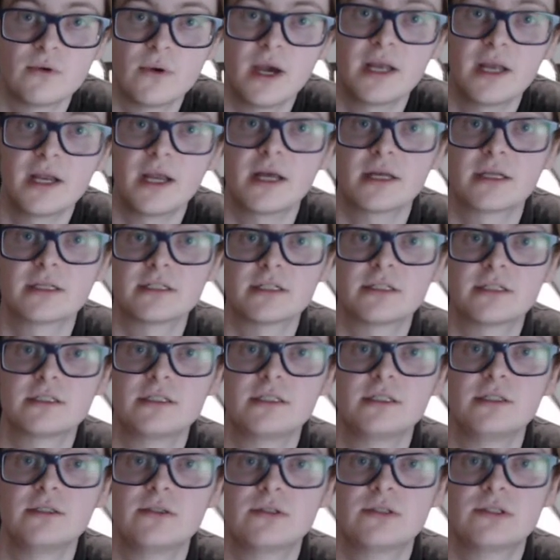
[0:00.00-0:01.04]
had access
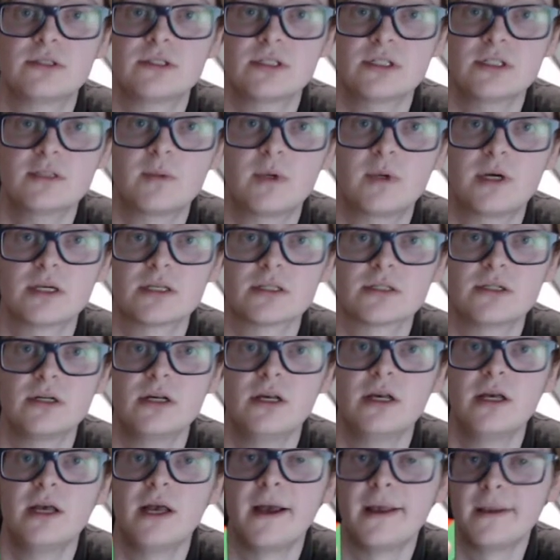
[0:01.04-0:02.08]
to use this
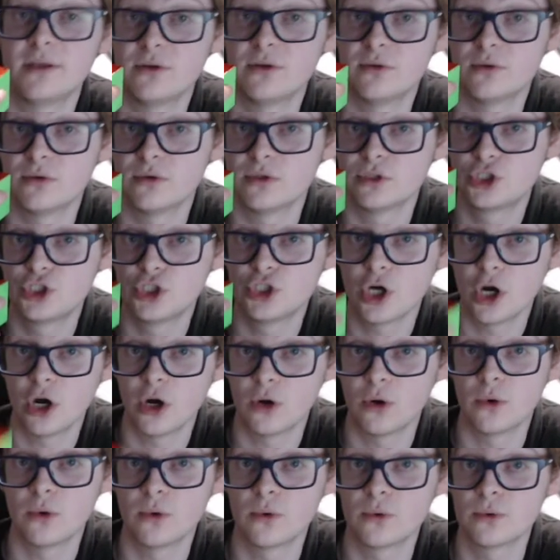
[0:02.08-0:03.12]
puzzle and you
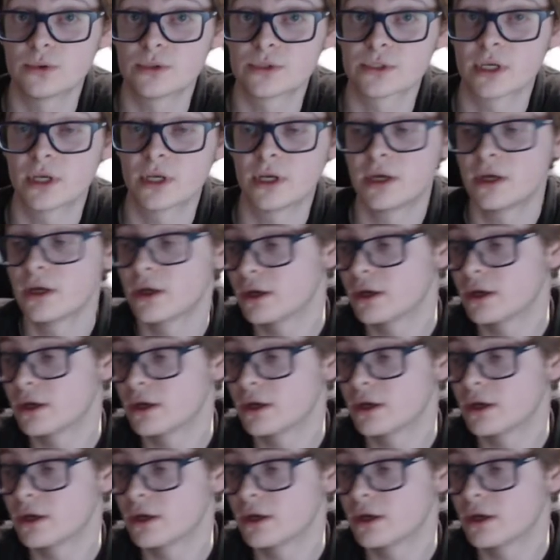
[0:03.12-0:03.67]
chose